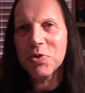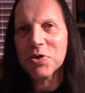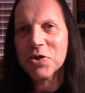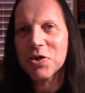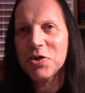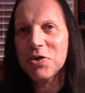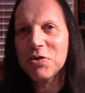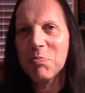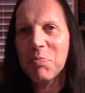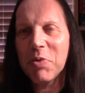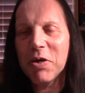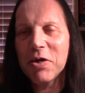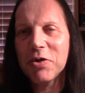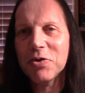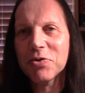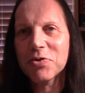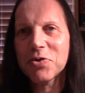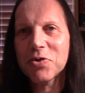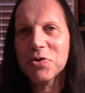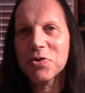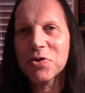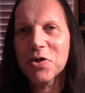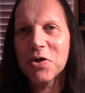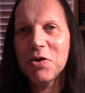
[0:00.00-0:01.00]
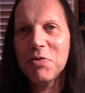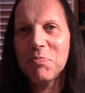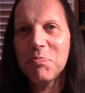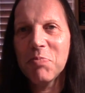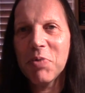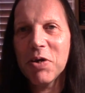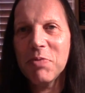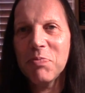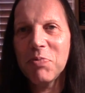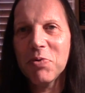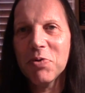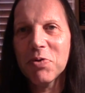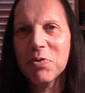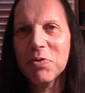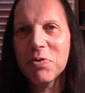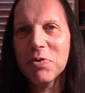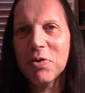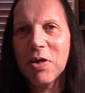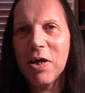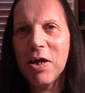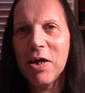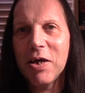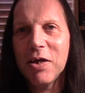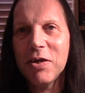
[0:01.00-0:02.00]
whiskies appeal to certain
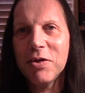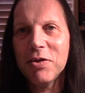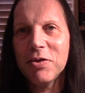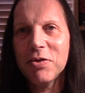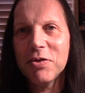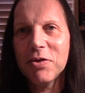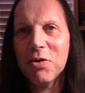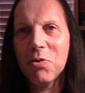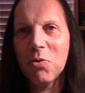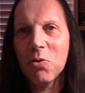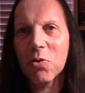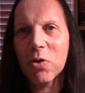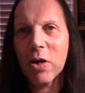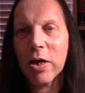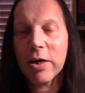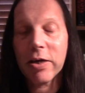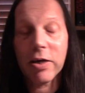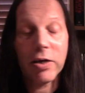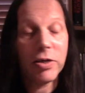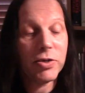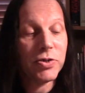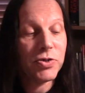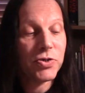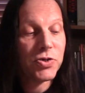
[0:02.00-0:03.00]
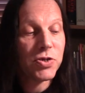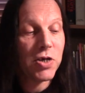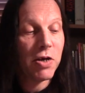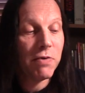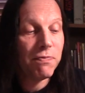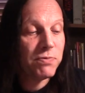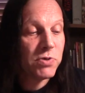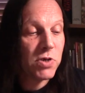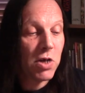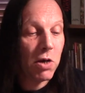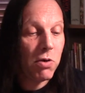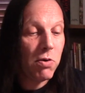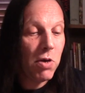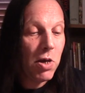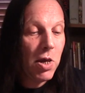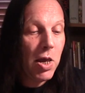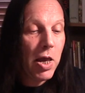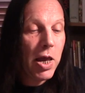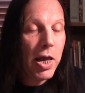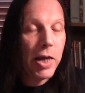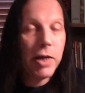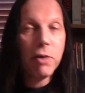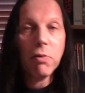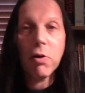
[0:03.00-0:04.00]
people and all that kind of stuff. So
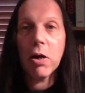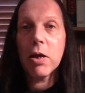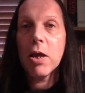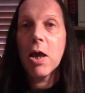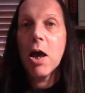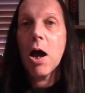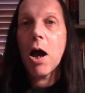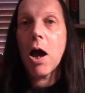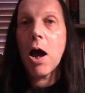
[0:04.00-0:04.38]
anyway,